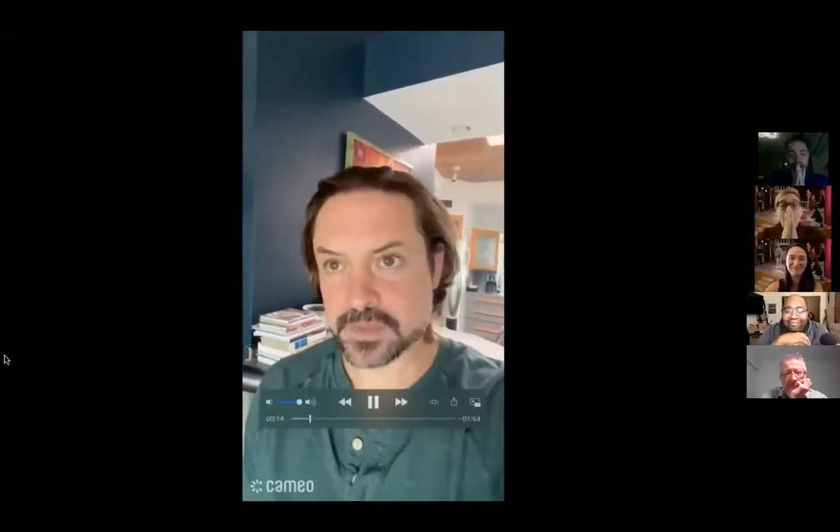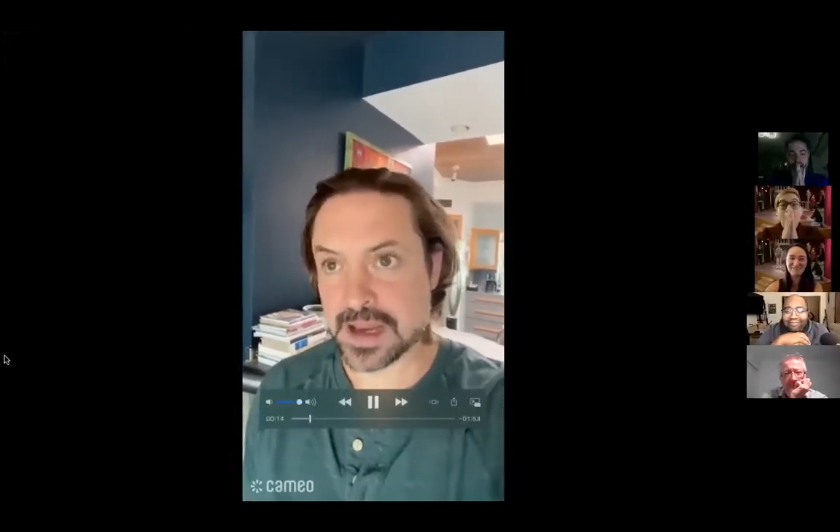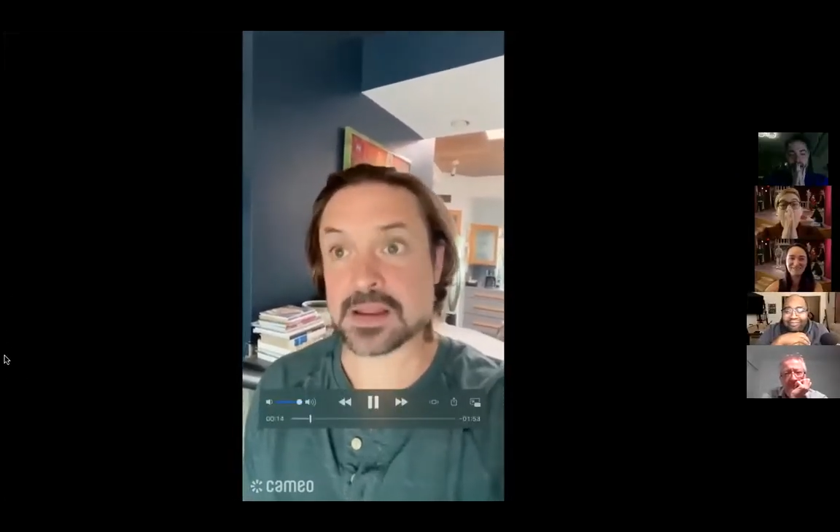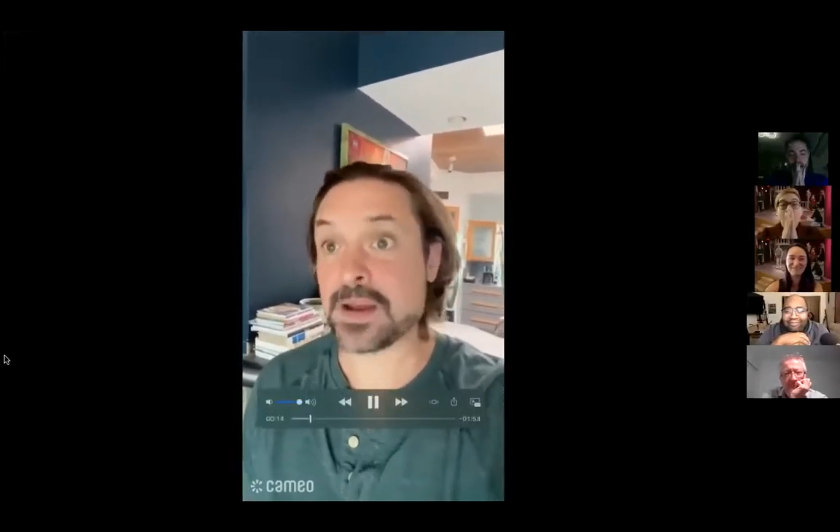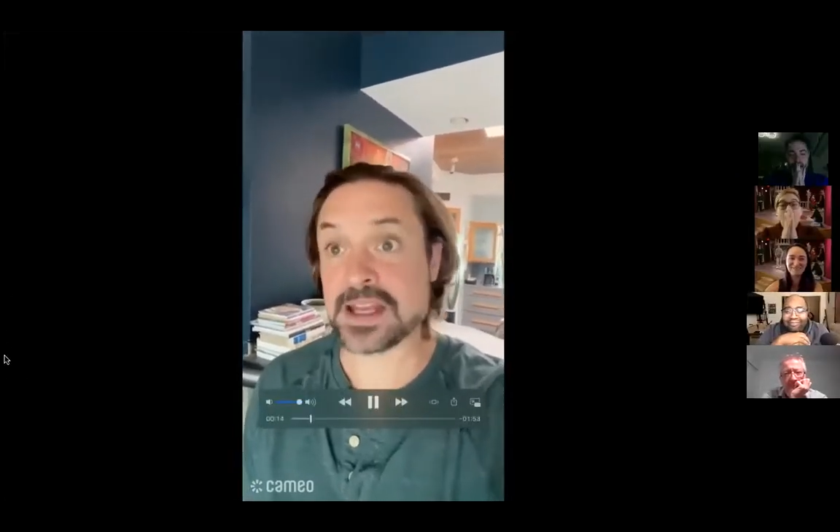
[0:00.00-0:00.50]

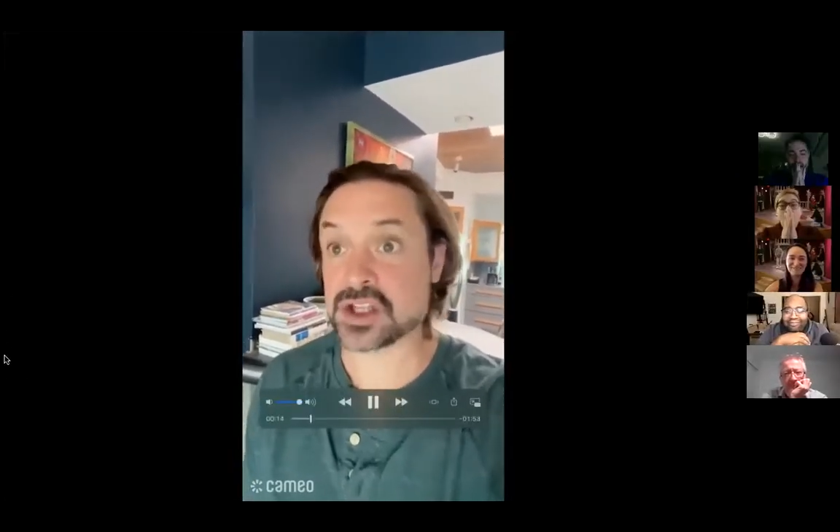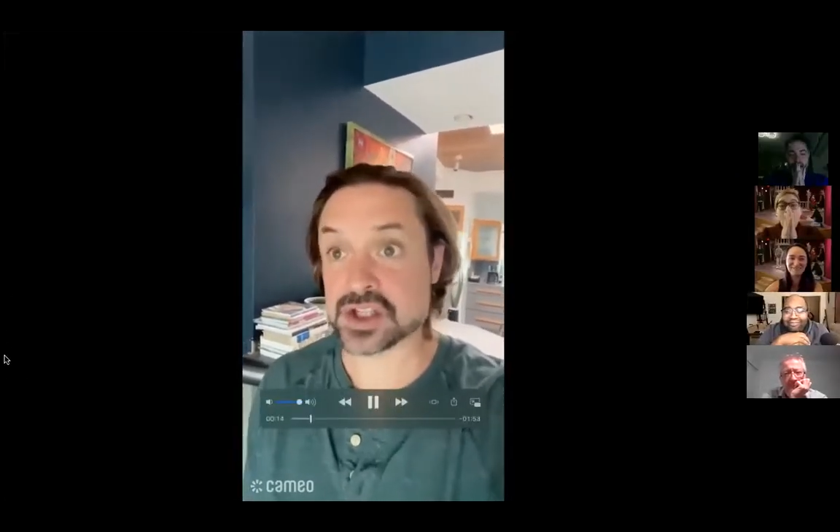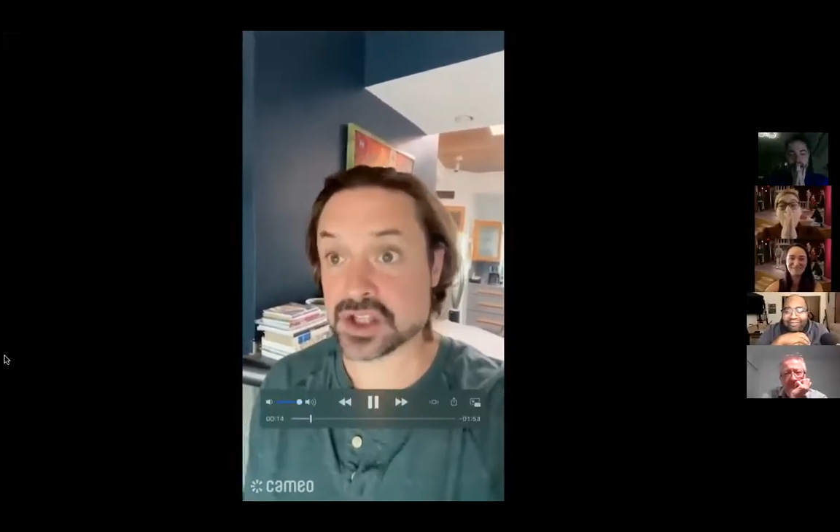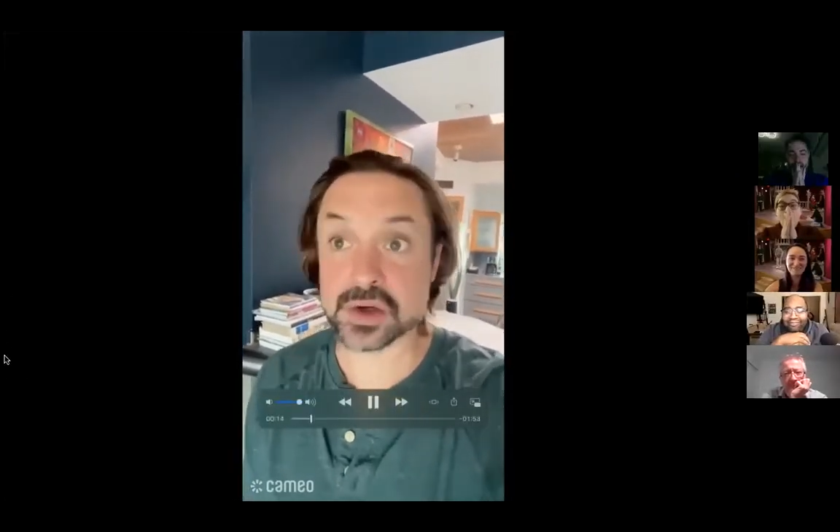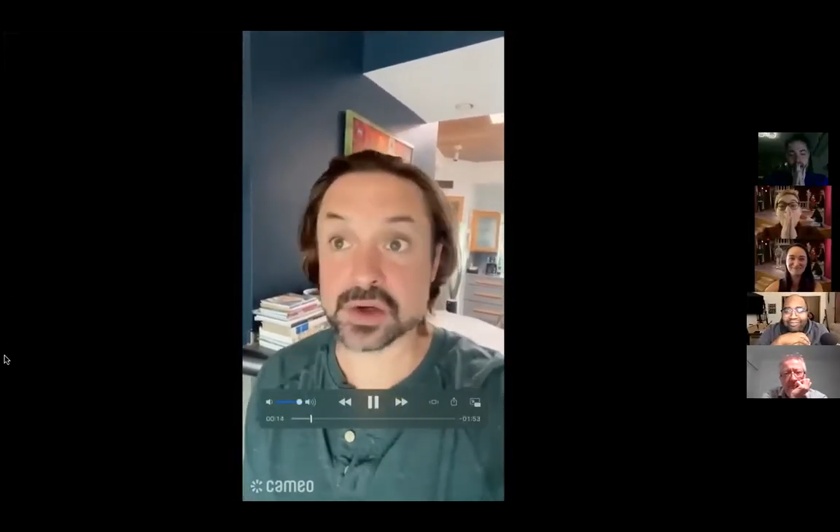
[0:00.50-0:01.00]
Not that my
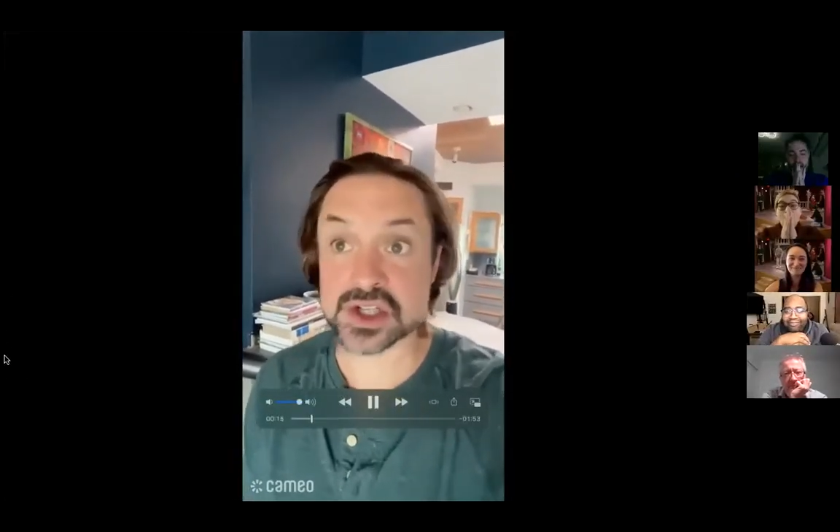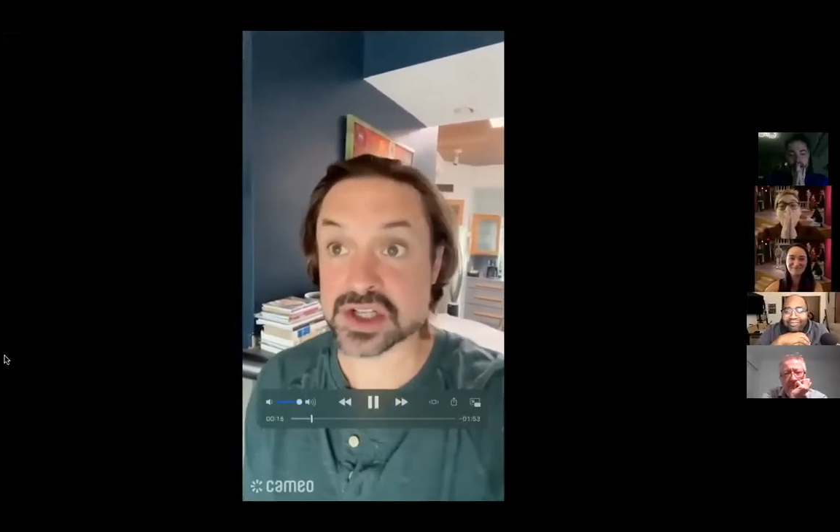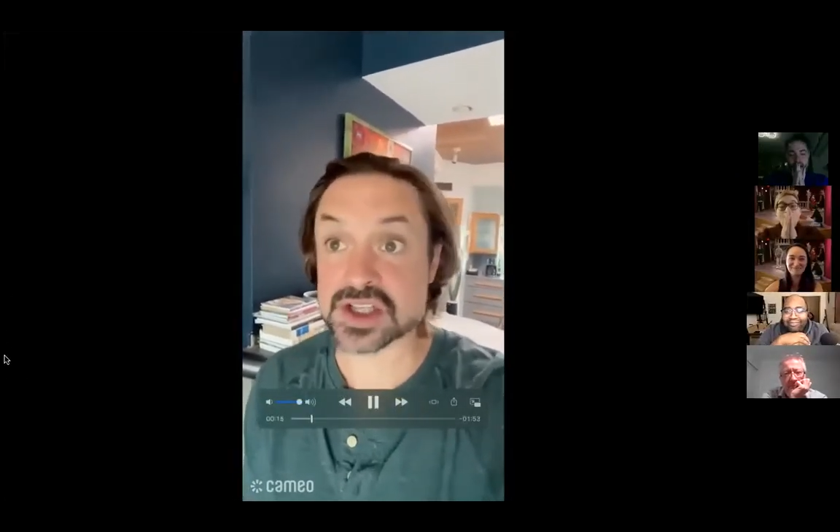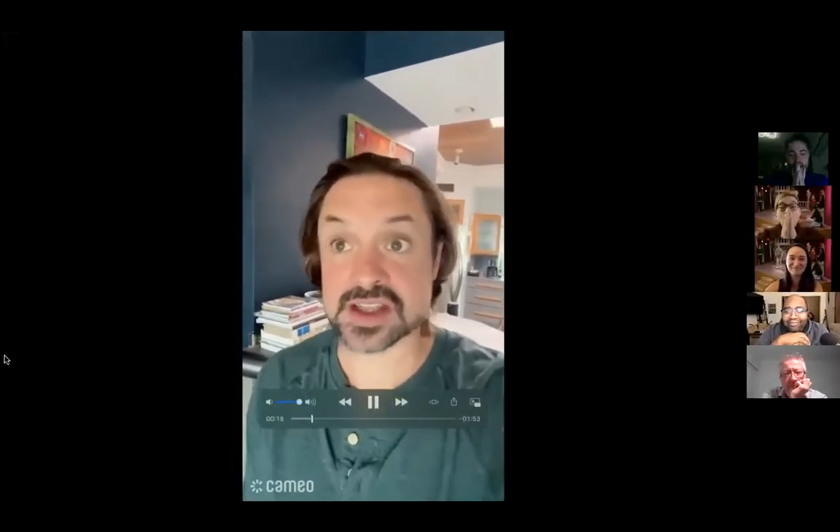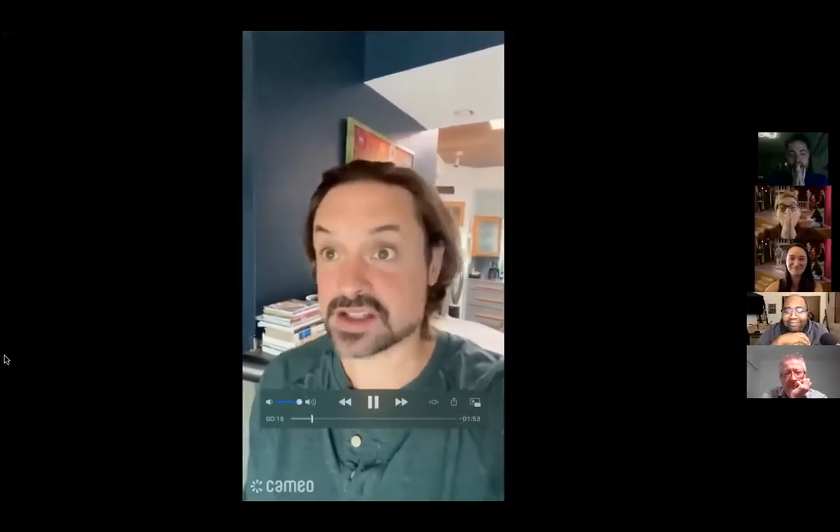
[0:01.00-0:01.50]
kitchen's huge, it's just